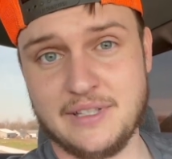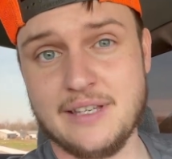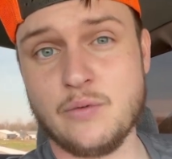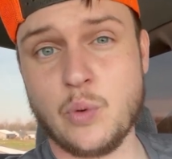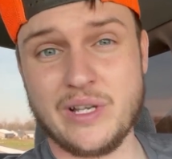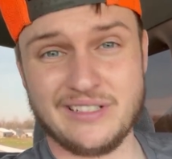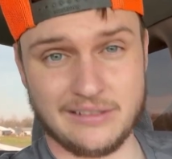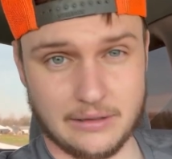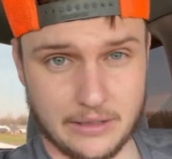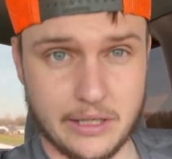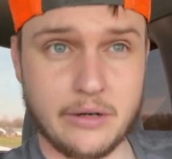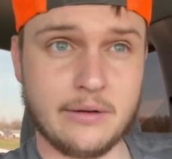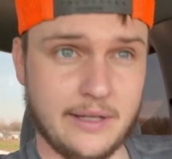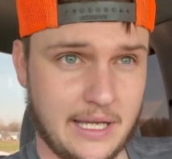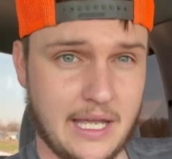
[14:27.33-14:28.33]
Giveaway's
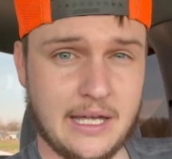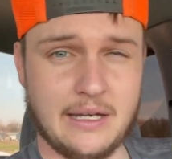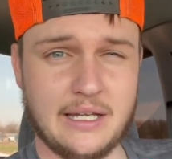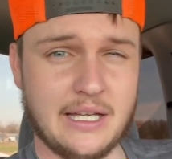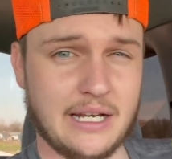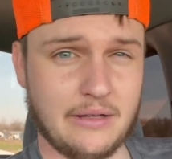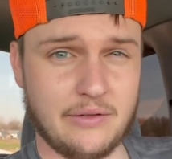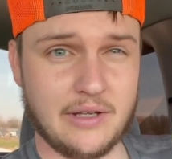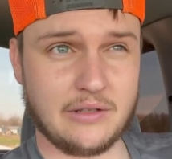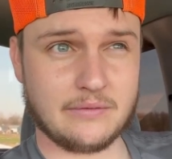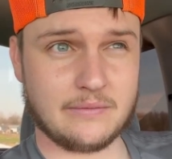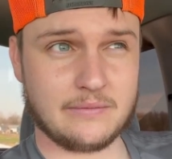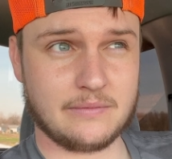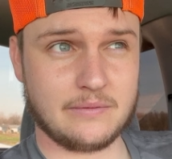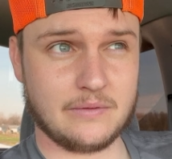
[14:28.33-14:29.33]
literally ending, and I think
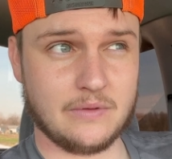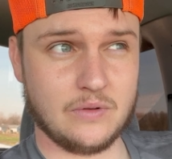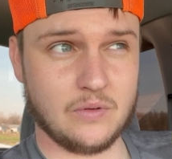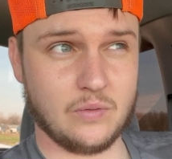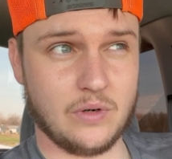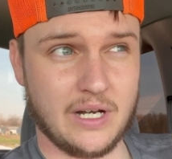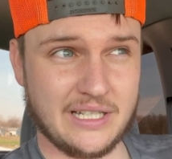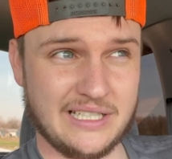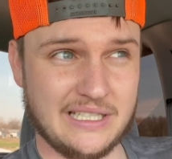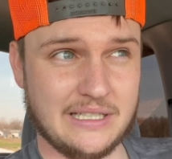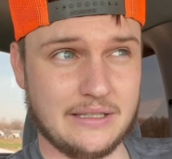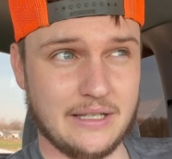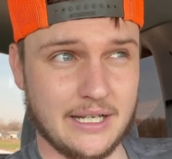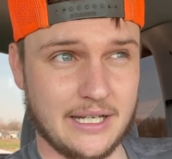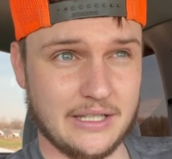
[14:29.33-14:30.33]
uh,
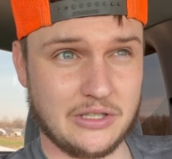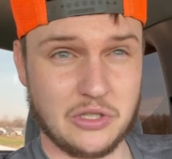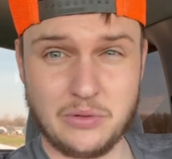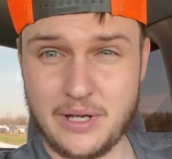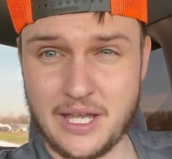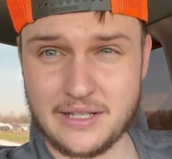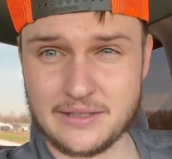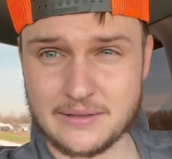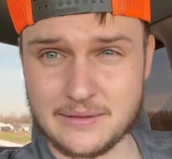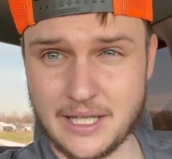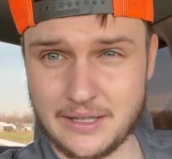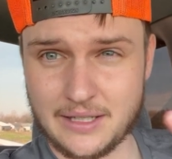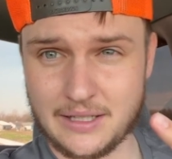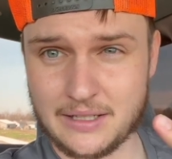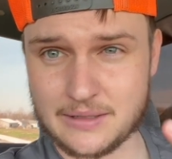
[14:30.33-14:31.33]
two days, I
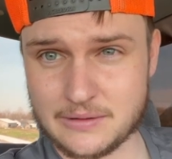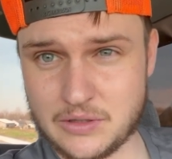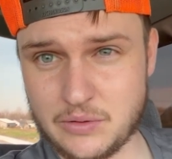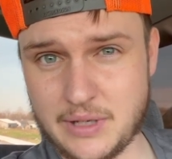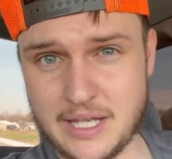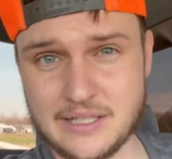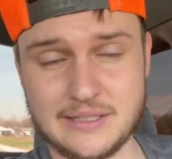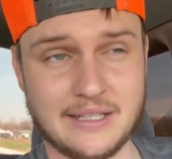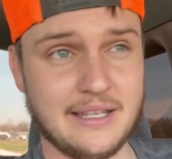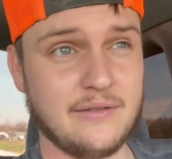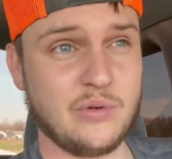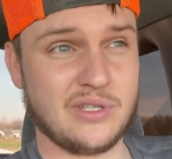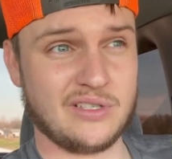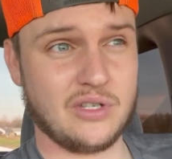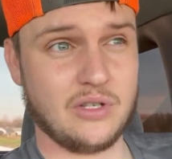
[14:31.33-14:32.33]
think, two days, and the
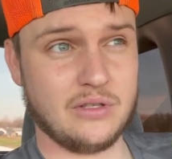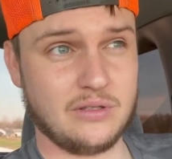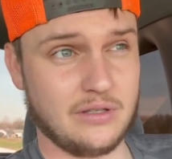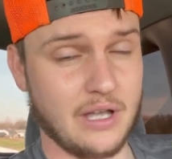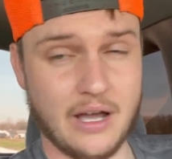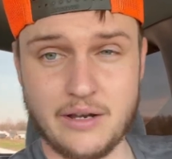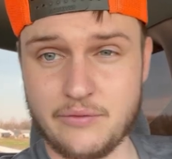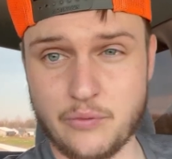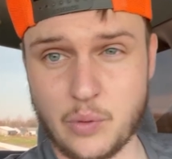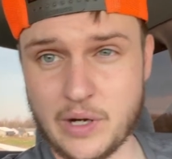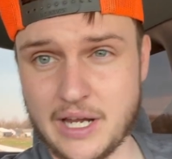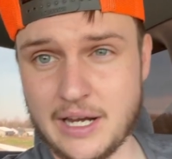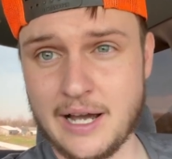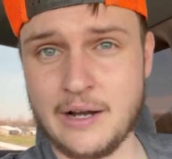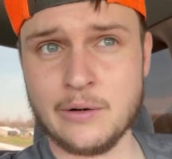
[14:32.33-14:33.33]
giveaway's done,
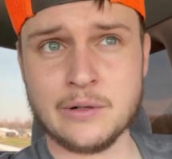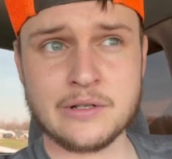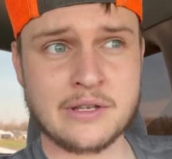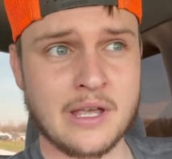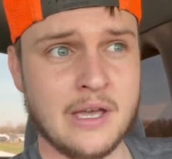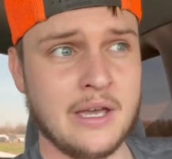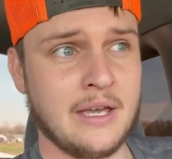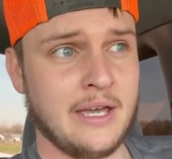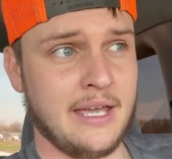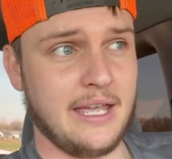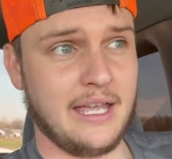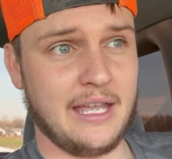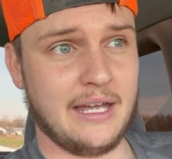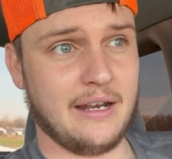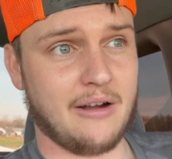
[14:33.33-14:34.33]
48 hours.
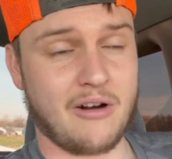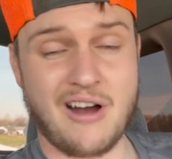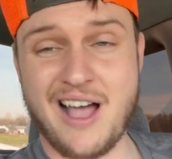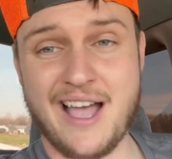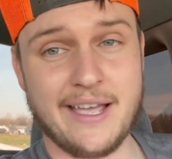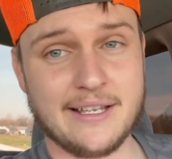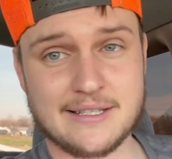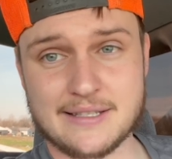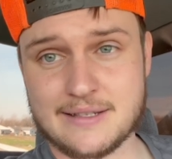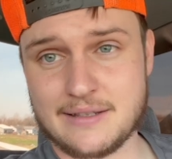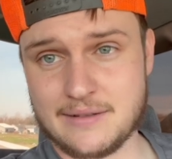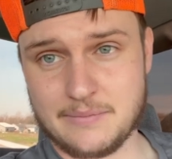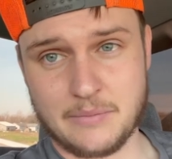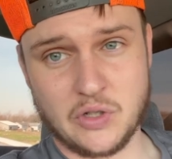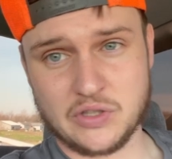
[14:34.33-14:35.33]
And our highest
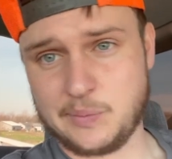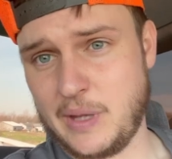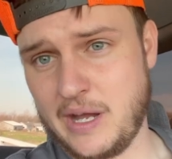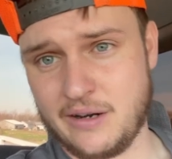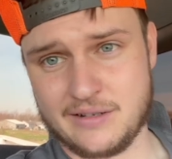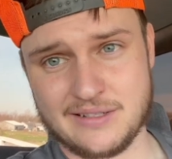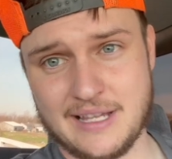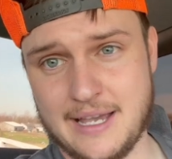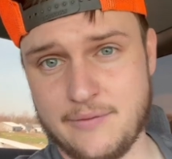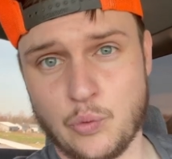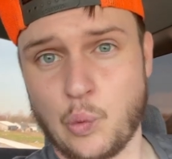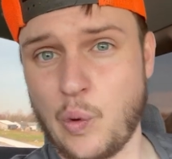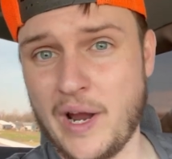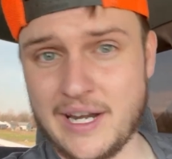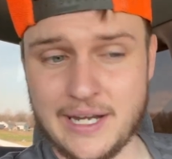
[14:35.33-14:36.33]
multiplier is live
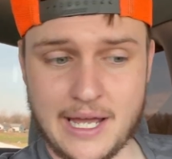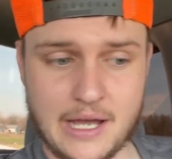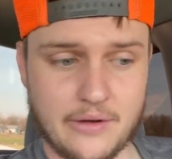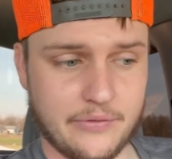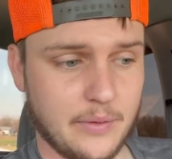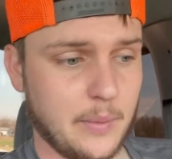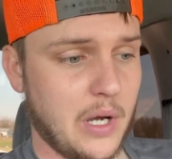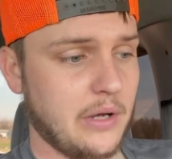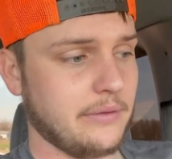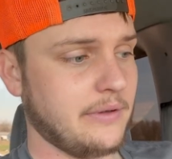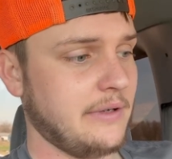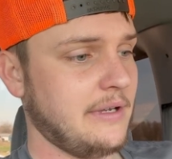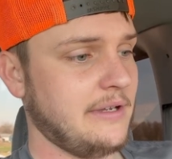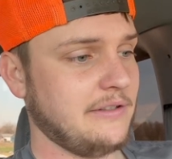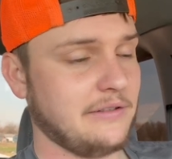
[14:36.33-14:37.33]
right now for both.
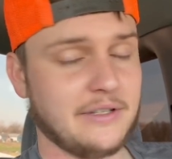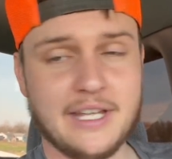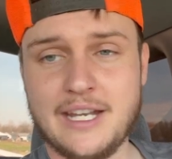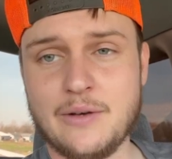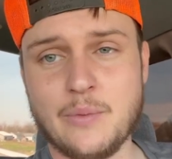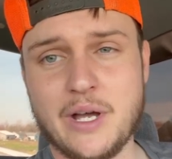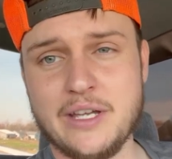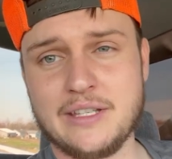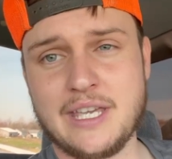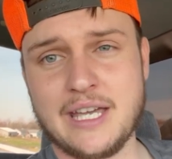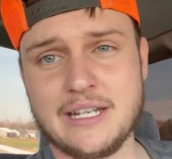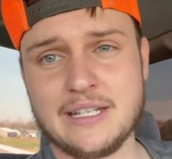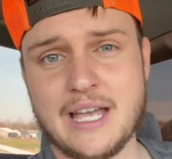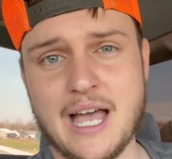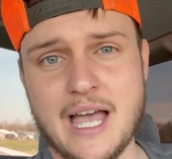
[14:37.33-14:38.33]
So get in while you
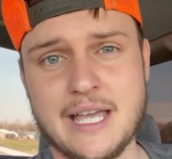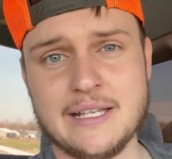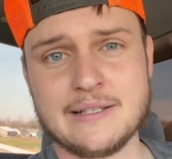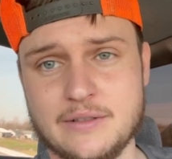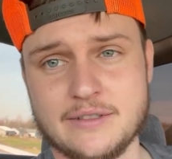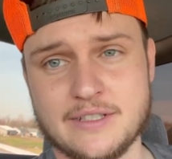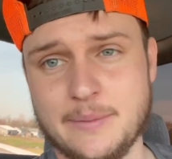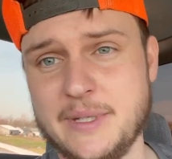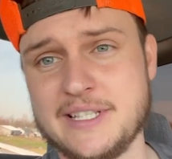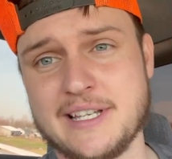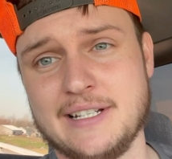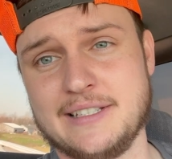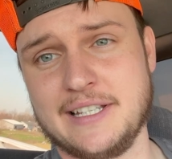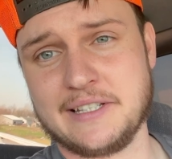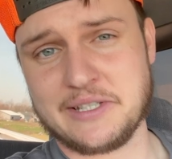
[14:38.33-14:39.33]
can, guys. Somebody's got
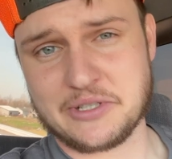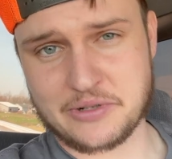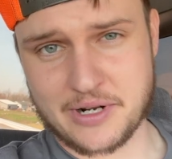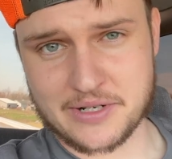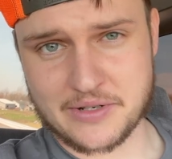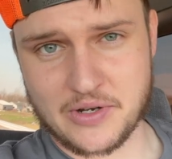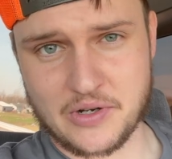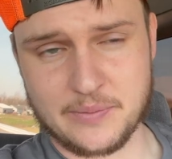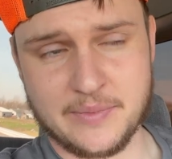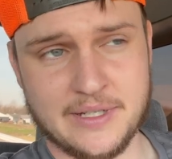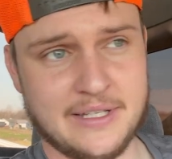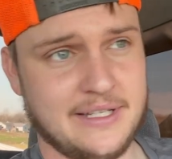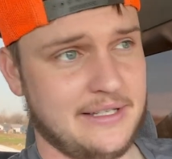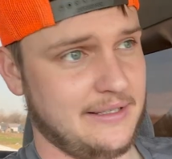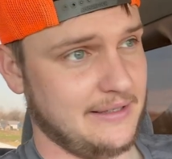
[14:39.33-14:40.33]
to take these trucks home.
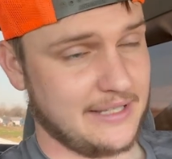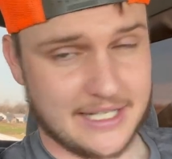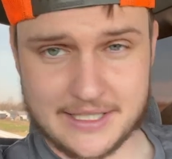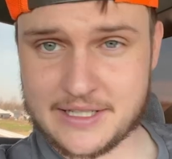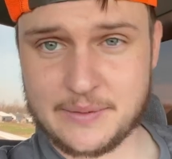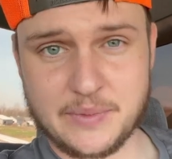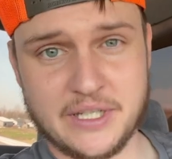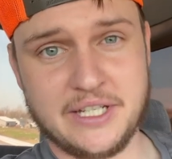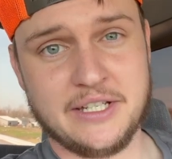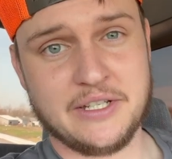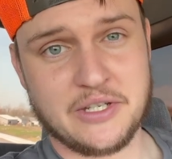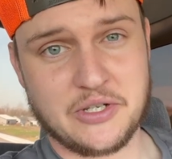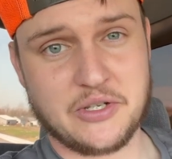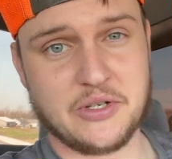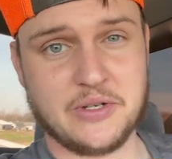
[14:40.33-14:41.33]
That somebody
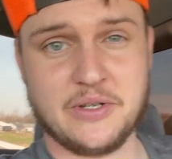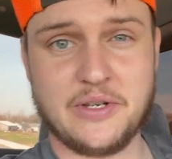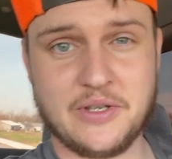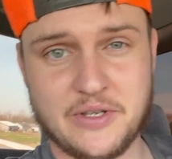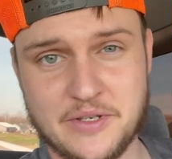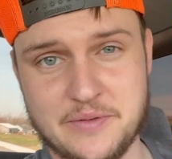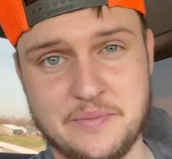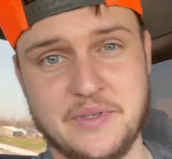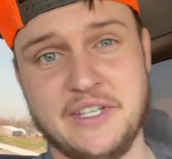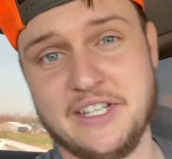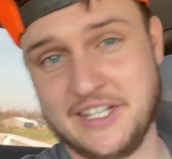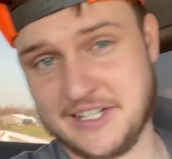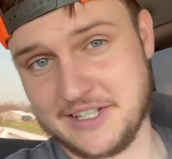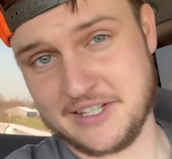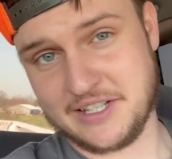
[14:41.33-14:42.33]
could
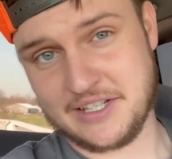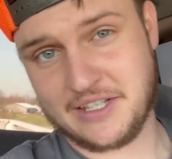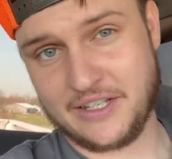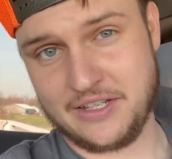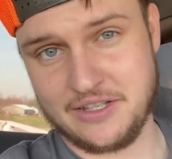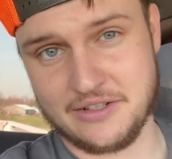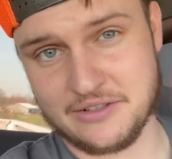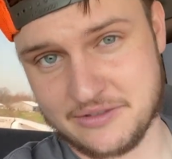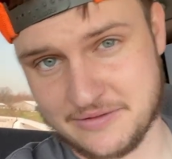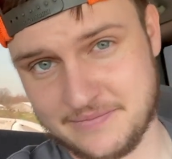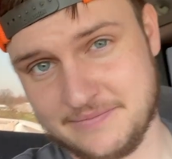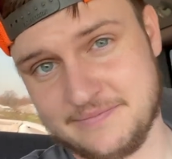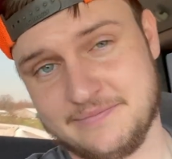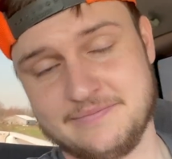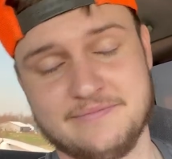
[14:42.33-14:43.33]
be you.
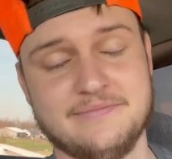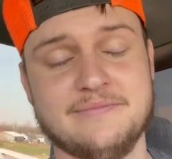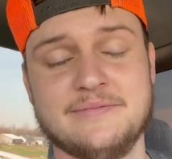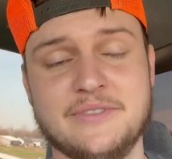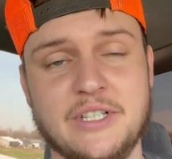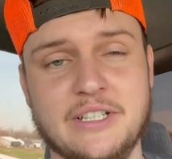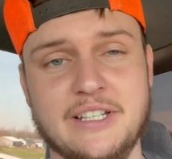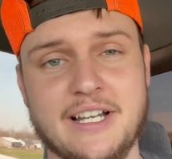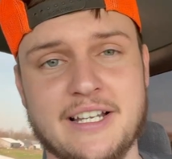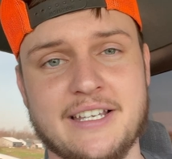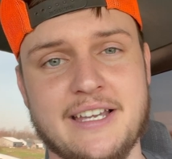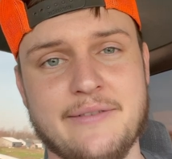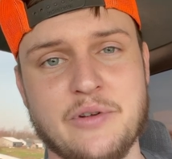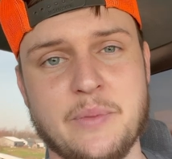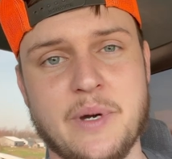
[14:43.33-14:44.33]
Good luck,
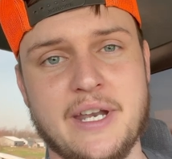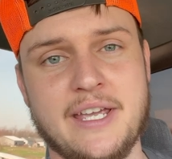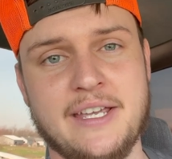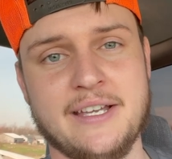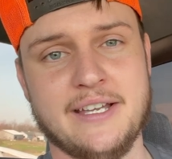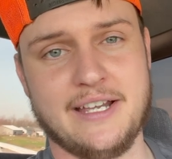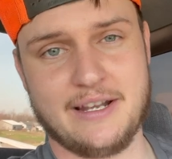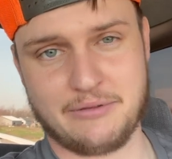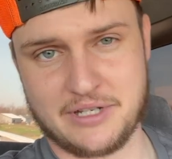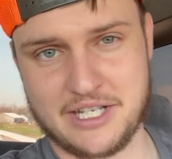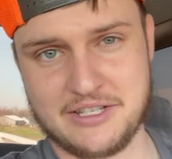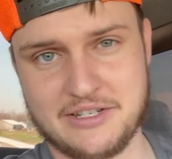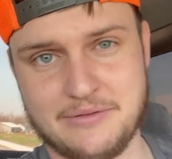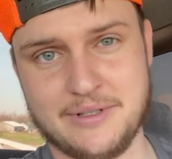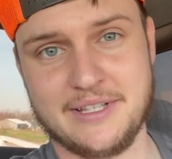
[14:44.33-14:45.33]
everybody, and I'll
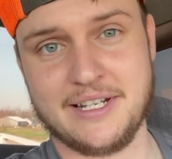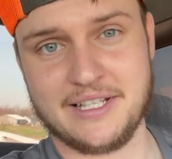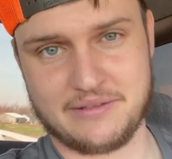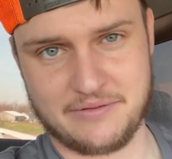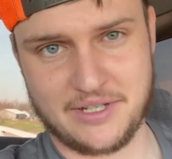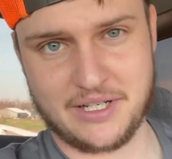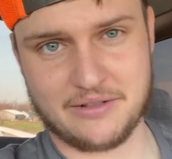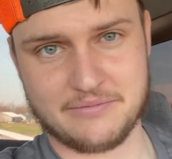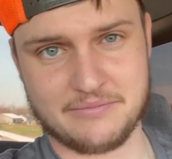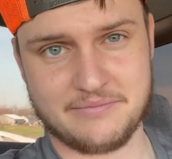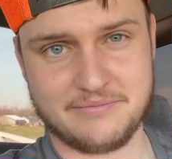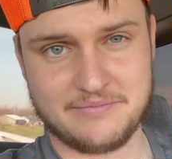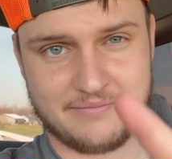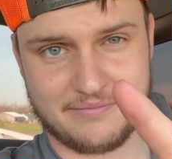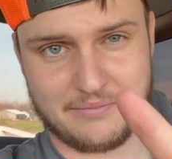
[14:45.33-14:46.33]
catch you in the next video.
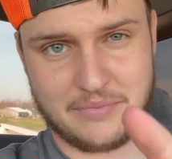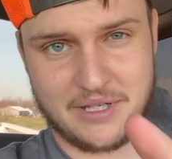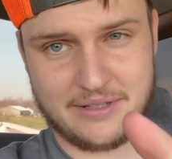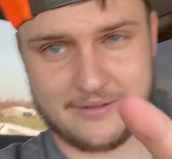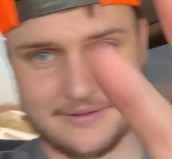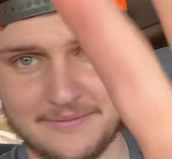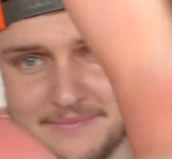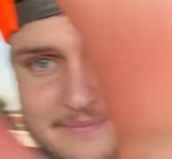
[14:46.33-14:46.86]
Peace.